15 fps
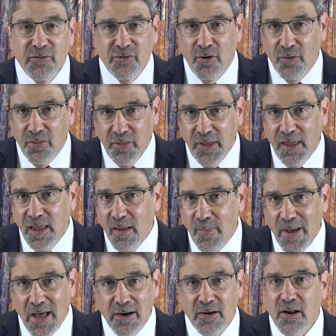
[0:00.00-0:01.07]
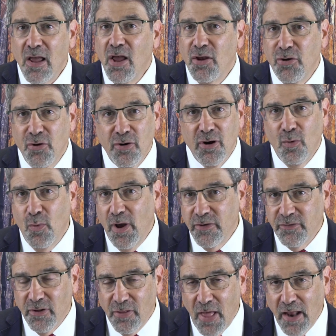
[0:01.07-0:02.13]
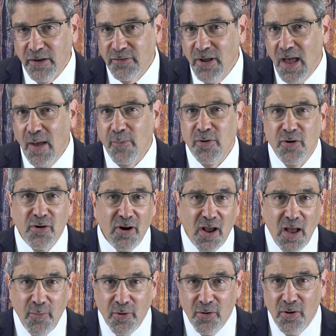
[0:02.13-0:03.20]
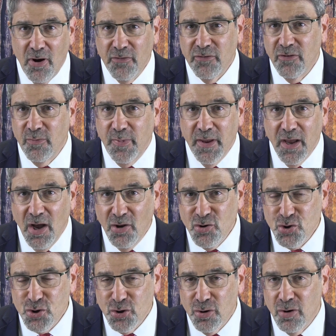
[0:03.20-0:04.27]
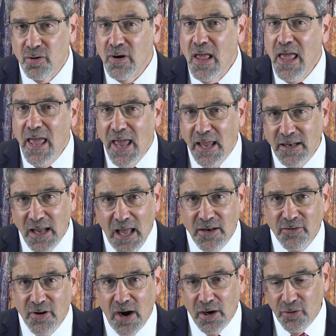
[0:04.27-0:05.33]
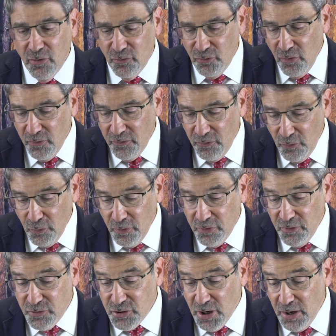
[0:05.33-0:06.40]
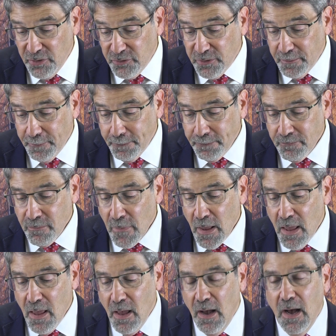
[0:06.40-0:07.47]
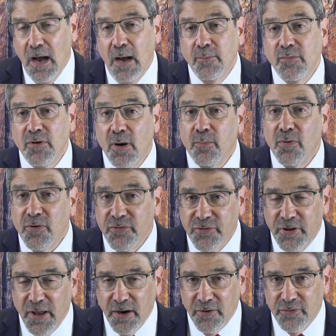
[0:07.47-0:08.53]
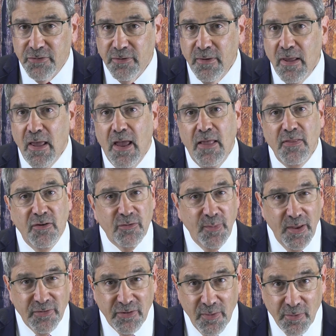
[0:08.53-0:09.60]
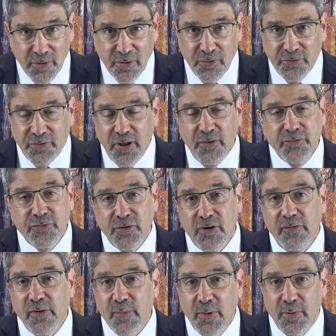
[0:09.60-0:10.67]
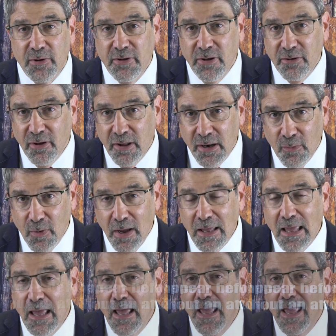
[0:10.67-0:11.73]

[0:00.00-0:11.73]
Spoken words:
start thinking about it, you're going to waste a lot of time and you're going to come across as being unsure and not entirely truthful with the judge. Number 6, and this may seem a little self-serving, but I'm going to tell you anyway.